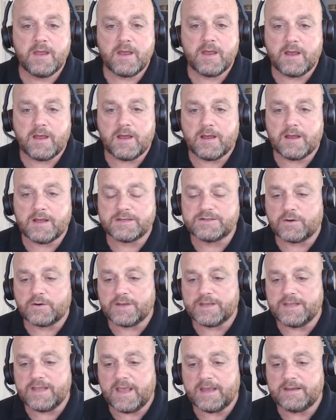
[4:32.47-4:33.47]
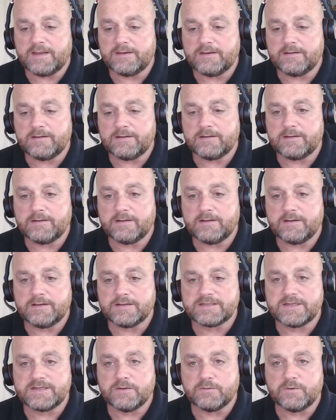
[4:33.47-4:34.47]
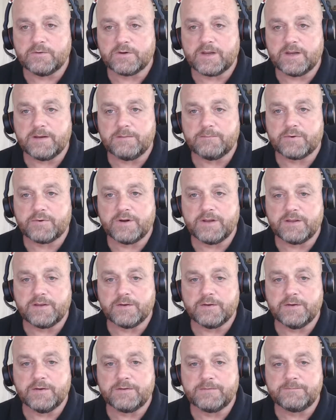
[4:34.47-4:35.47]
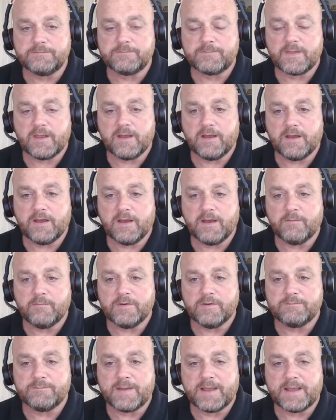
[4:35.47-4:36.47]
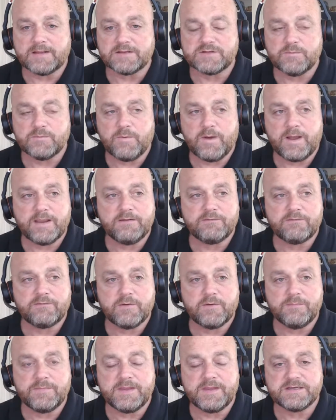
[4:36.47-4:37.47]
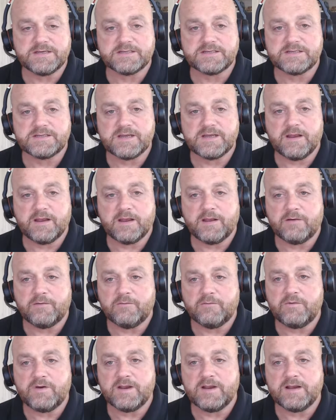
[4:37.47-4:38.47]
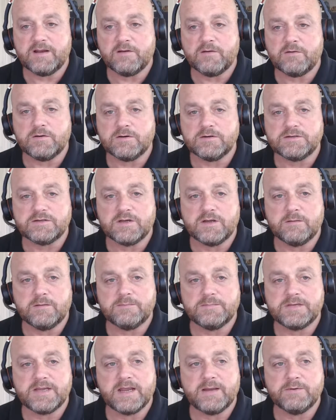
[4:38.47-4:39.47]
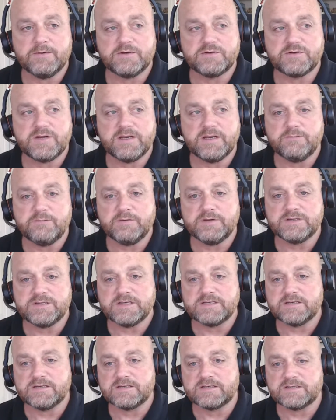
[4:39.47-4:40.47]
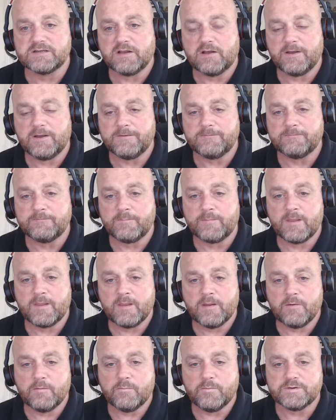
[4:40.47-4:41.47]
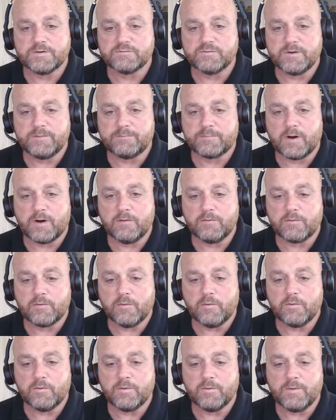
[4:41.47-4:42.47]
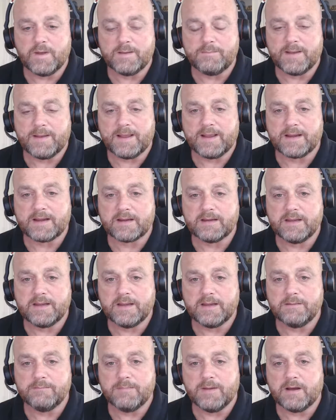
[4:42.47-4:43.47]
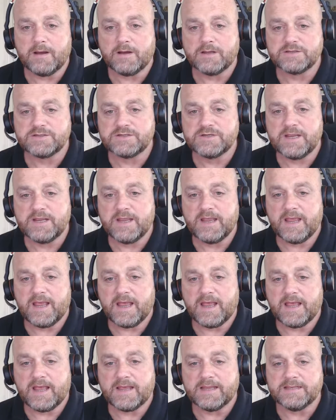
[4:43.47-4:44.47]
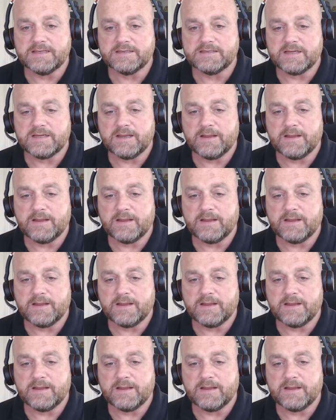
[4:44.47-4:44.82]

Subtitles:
Dollar yen still looking pretty good. We've bounced away from this really long-term downward trending resistance line, which we broke all the way back in March and